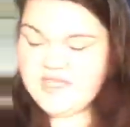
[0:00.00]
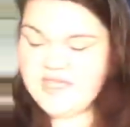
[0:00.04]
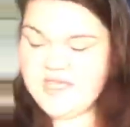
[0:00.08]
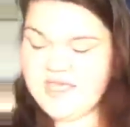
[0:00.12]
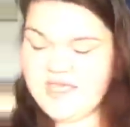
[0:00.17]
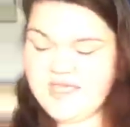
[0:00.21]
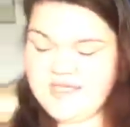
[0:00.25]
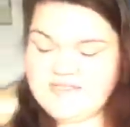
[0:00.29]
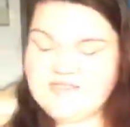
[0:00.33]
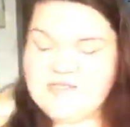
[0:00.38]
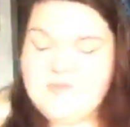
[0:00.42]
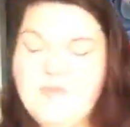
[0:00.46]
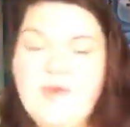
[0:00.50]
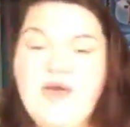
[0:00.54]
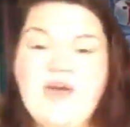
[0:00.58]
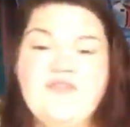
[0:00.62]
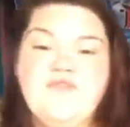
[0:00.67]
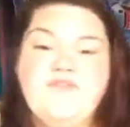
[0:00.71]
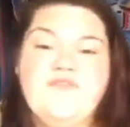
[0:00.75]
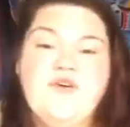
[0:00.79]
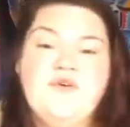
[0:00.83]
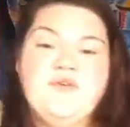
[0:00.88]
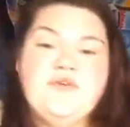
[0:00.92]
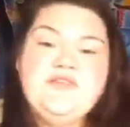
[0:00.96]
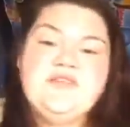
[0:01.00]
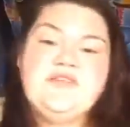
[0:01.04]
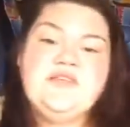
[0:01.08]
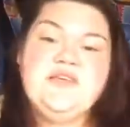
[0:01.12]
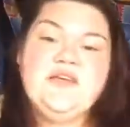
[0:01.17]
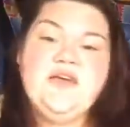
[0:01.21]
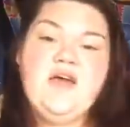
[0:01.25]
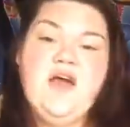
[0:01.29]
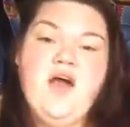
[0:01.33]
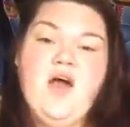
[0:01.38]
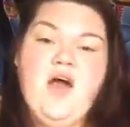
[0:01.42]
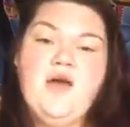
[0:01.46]
is about
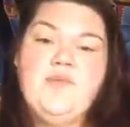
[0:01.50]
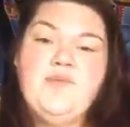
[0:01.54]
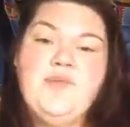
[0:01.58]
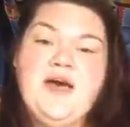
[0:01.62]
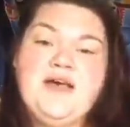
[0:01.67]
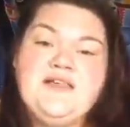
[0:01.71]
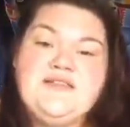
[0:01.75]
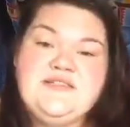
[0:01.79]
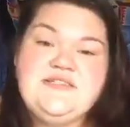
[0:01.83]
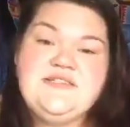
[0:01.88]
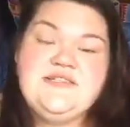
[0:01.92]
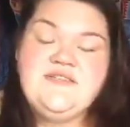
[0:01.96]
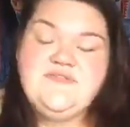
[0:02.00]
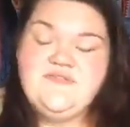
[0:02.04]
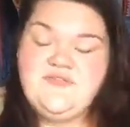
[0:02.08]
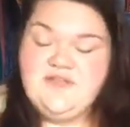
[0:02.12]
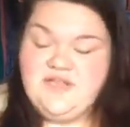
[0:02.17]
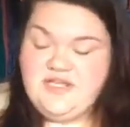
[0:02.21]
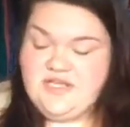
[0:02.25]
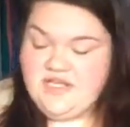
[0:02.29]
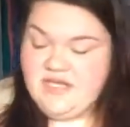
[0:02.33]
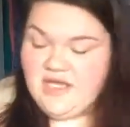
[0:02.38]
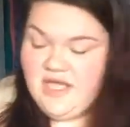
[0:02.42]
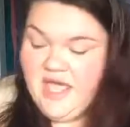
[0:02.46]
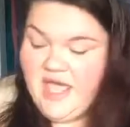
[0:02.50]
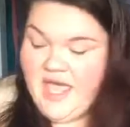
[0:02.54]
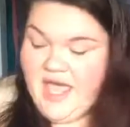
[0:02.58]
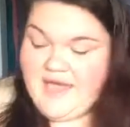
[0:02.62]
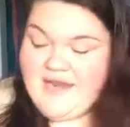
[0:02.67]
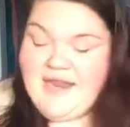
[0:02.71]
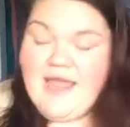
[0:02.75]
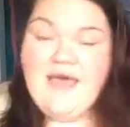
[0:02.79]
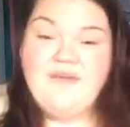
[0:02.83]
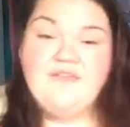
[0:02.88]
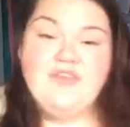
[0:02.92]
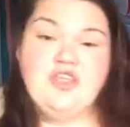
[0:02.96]
focusing on positivity
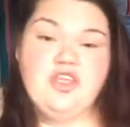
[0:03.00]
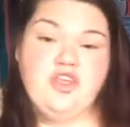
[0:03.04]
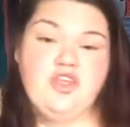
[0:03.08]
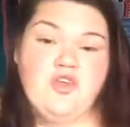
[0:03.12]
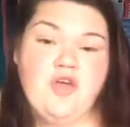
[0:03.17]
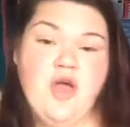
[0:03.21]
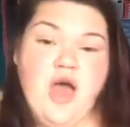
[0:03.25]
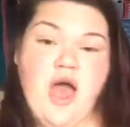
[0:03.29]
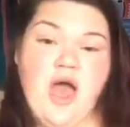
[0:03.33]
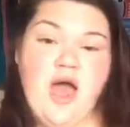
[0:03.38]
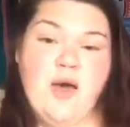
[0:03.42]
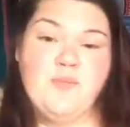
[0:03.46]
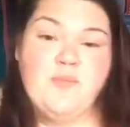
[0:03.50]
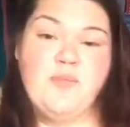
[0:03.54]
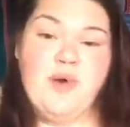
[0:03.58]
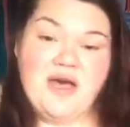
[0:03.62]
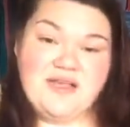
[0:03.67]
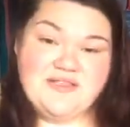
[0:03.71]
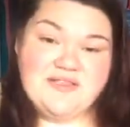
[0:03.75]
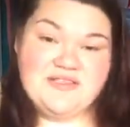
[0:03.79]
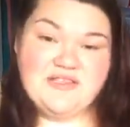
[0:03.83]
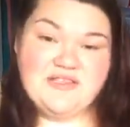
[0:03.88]
and having positive